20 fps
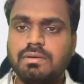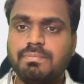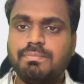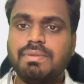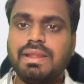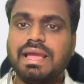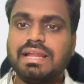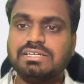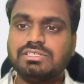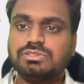
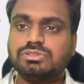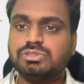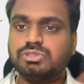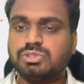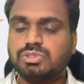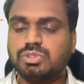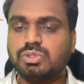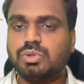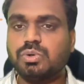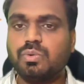plan to
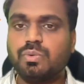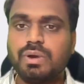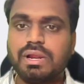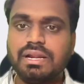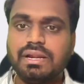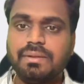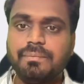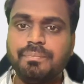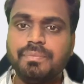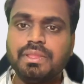Zoho
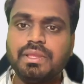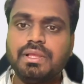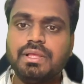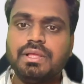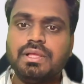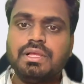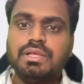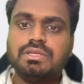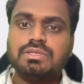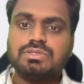One,
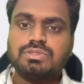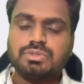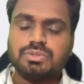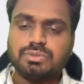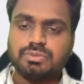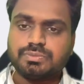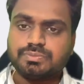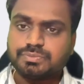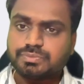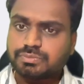
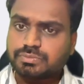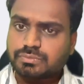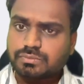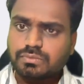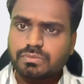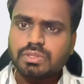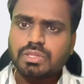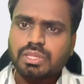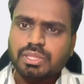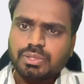so
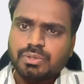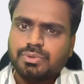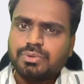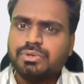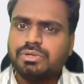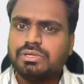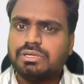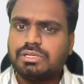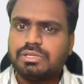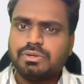
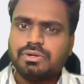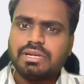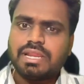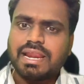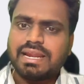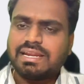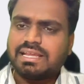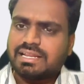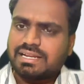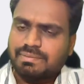your
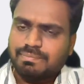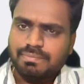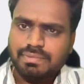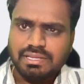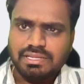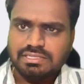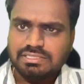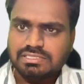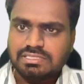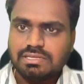data
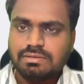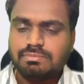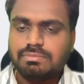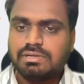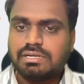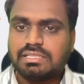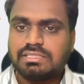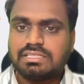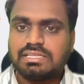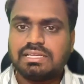remains same,
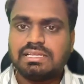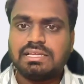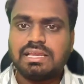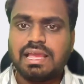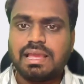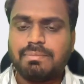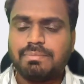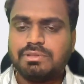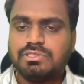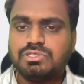nothing
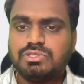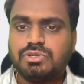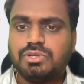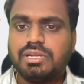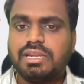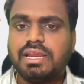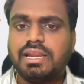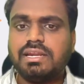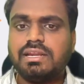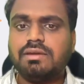happens to your
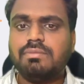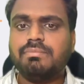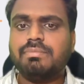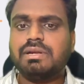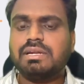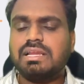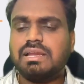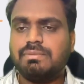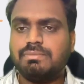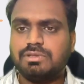data.
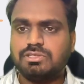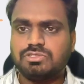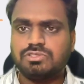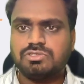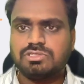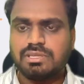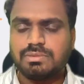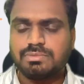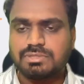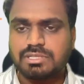But coming to
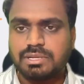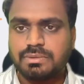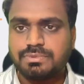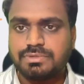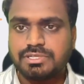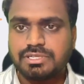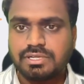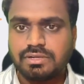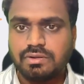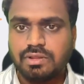
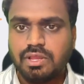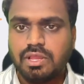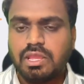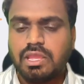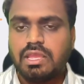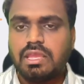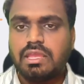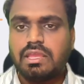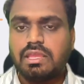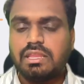subscription,
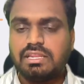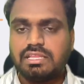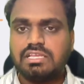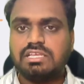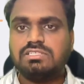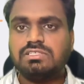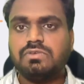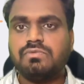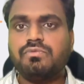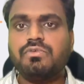in
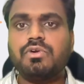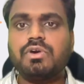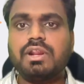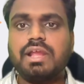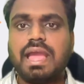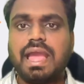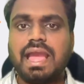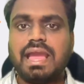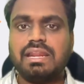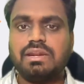case if you are
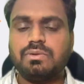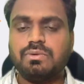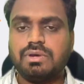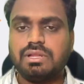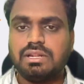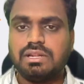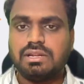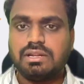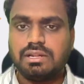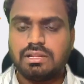an
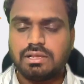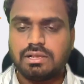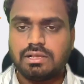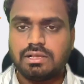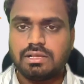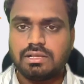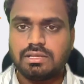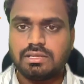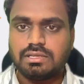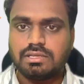
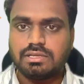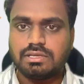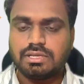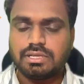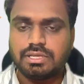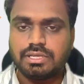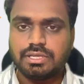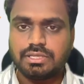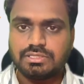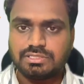
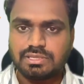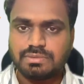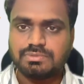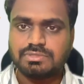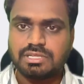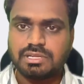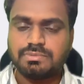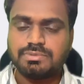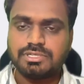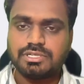annual
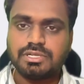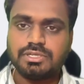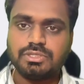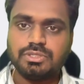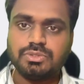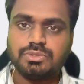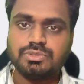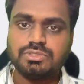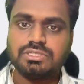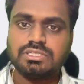subscription
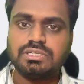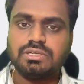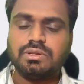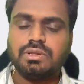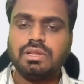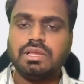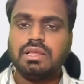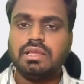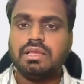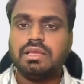user,
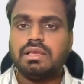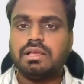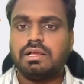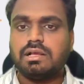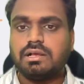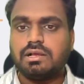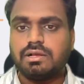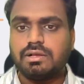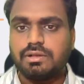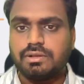
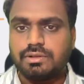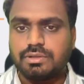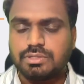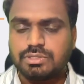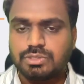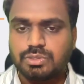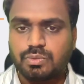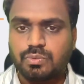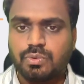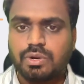
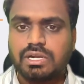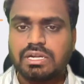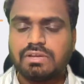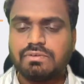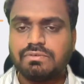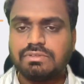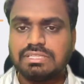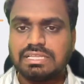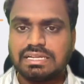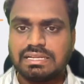so
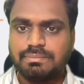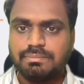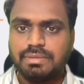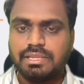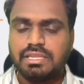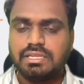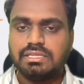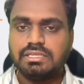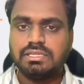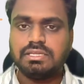whatever the
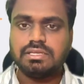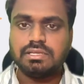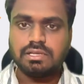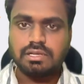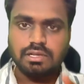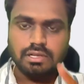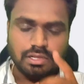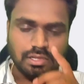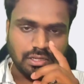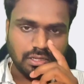remaining
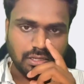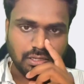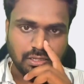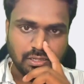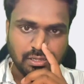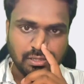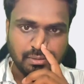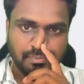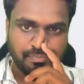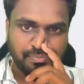
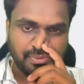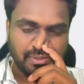uh,